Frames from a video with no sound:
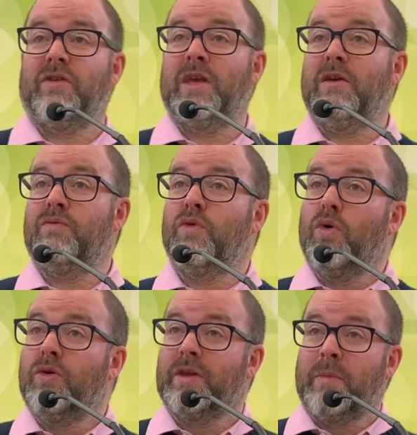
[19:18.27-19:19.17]
He
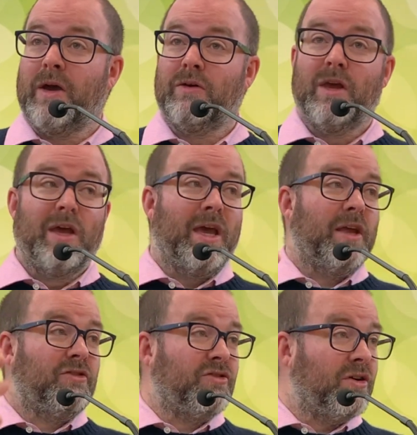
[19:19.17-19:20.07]
wrote about
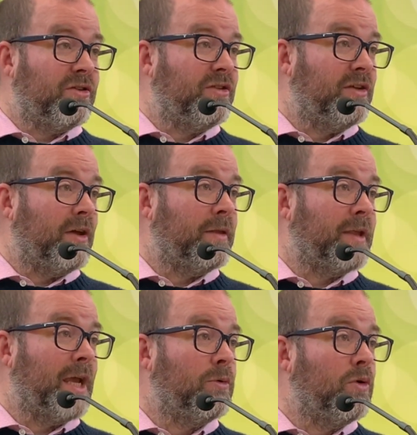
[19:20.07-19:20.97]
churches at the
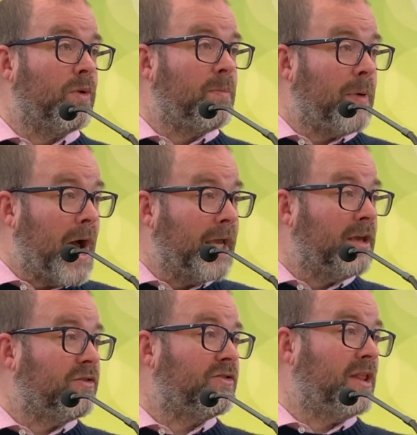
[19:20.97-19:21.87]
time who were
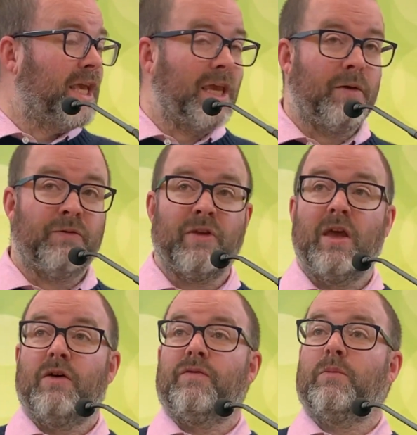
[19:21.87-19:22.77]
buying slaves
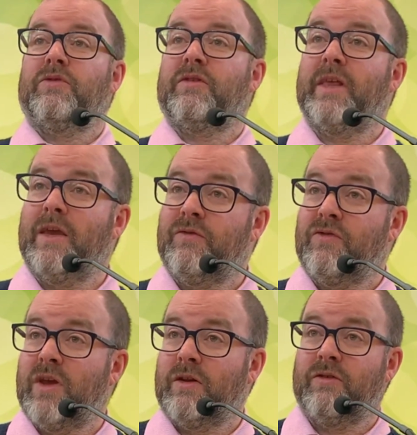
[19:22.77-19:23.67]
from slave
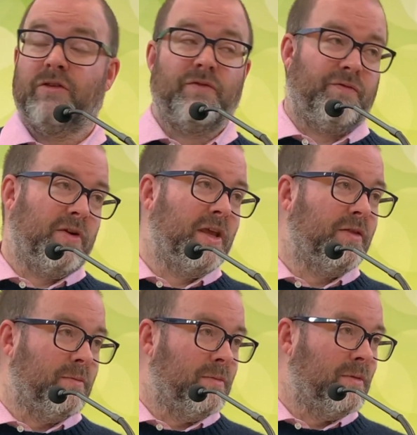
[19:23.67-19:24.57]
traders to free
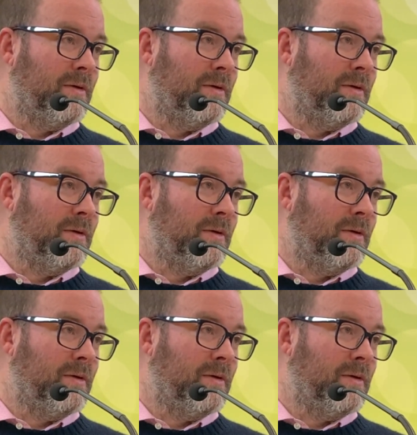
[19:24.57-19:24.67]
them.